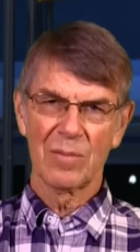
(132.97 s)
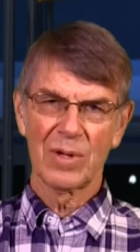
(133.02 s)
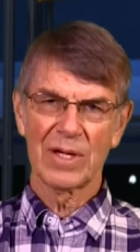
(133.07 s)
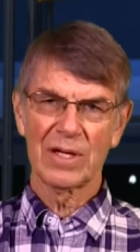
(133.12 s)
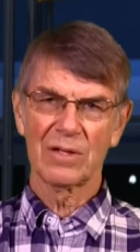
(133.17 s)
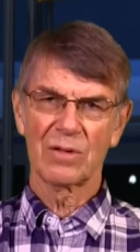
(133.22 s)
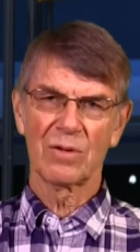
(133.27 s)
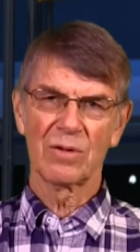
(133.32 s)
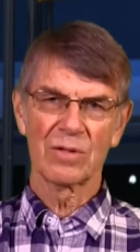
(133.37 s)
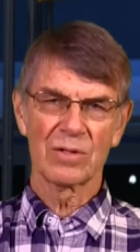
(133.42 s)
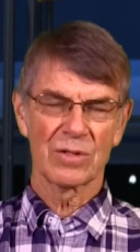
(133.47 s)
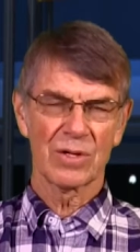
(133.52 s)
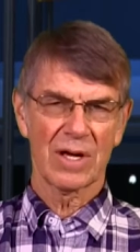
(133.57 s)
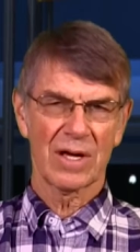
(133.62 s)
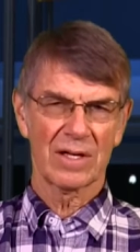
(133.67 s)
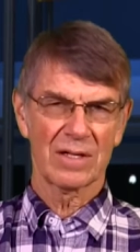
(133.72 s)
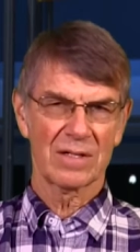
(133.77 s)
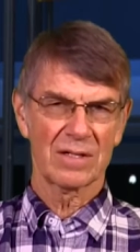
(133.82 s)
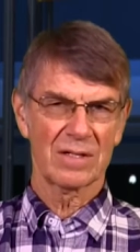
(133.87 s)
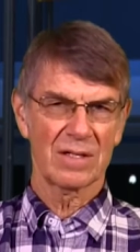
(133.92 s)
but it also
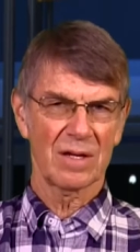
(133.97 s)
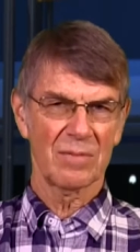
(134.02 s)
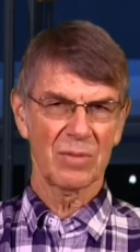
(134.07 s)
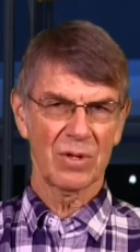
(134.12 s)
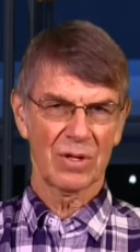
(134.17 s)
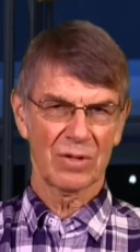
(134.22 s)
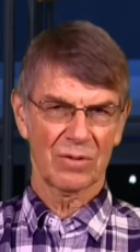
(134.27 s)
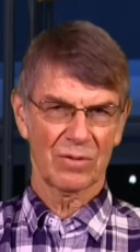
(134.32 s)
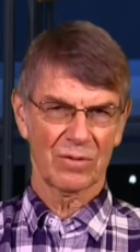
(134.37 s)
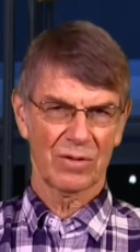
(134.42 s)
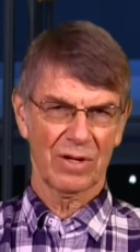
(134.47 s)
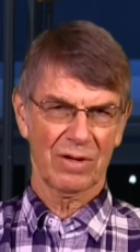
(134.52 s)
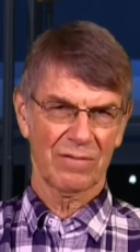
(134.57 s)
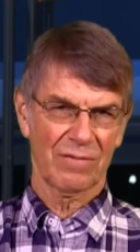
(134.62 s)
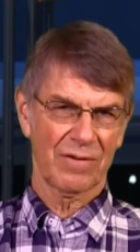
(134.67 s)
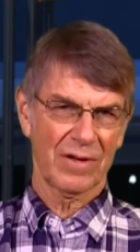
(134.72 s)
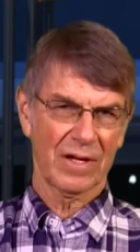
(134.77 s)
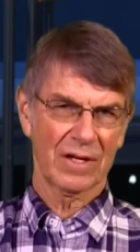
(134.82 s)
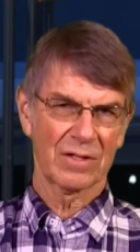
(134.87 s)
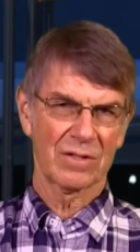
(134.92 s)
has stimulatory
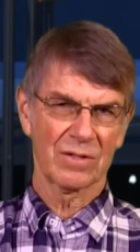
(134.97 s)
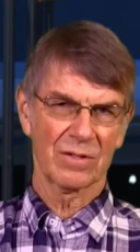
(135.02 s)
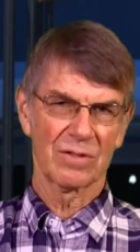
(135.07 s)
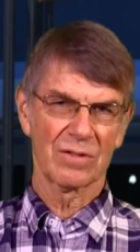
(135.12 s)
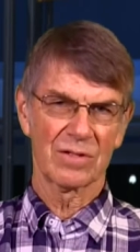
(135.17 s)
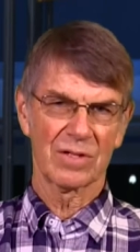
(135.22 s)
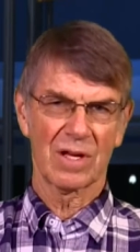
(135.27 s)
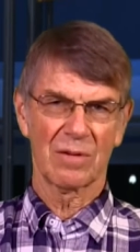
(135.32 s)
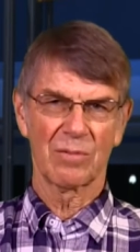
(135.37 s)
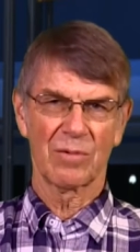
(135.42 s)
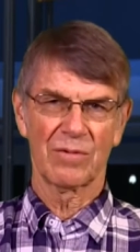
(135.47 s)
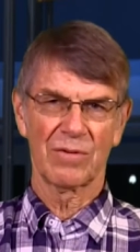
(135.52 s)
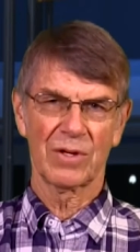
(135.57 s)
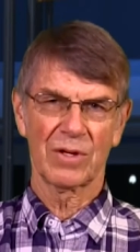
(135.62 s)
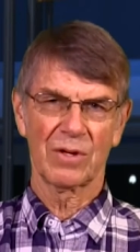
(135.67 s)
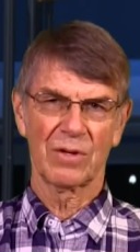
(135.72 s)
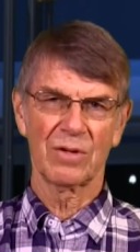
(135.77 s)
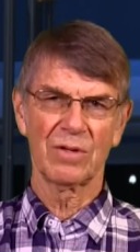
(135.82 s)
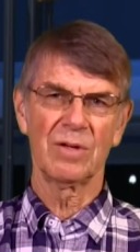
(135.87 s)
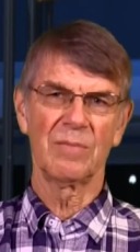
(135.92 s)
effects on some of
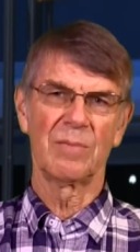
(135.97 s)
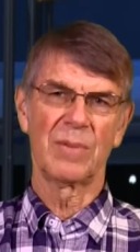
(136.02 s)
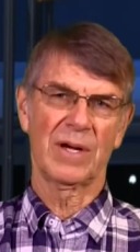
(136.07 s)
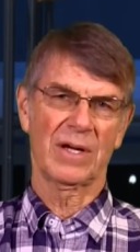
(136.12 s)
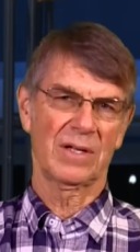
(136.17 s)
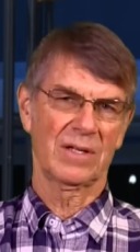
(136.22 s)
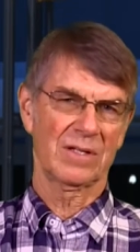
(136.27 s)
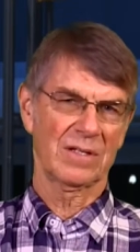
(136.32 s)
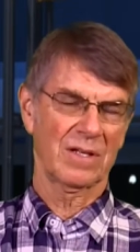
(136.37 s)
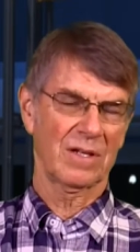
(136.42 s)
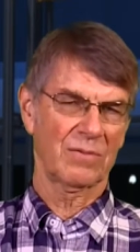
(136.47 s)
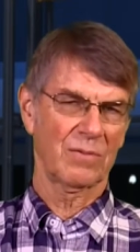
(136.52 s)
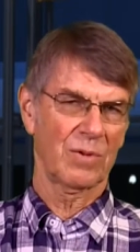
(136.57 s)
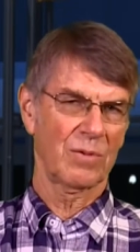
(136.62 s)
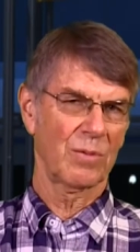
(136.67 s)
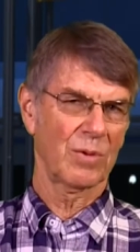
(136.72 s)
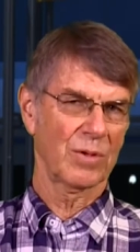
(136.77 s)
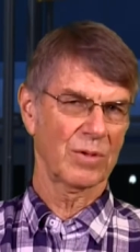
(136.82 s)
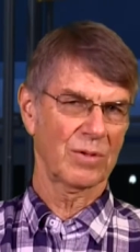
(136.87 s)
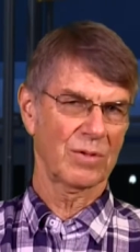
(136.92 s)
the good bugs that we
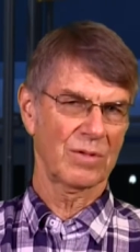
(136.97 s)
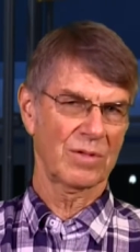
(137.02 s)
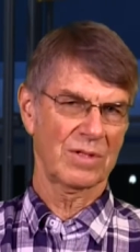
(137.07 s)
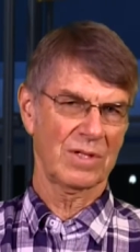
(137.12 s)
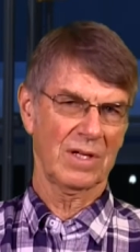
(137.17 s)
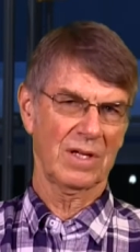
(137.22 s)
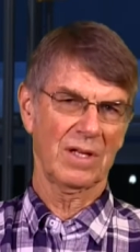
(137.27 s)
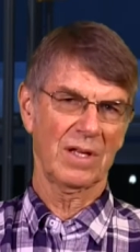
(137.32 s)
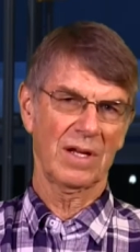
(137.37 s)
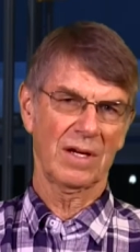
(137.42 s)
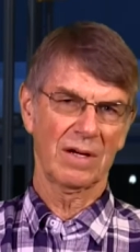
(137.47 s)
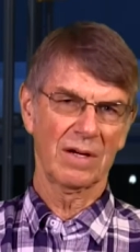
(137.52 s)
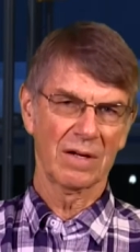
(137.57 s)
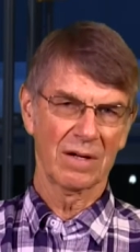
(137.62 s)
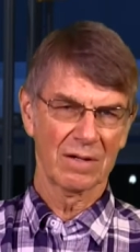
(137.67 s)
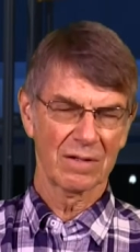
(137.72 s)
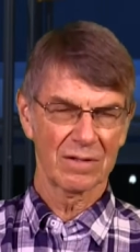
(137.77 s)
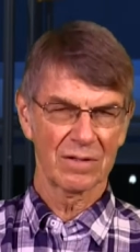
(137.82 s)
want to see there.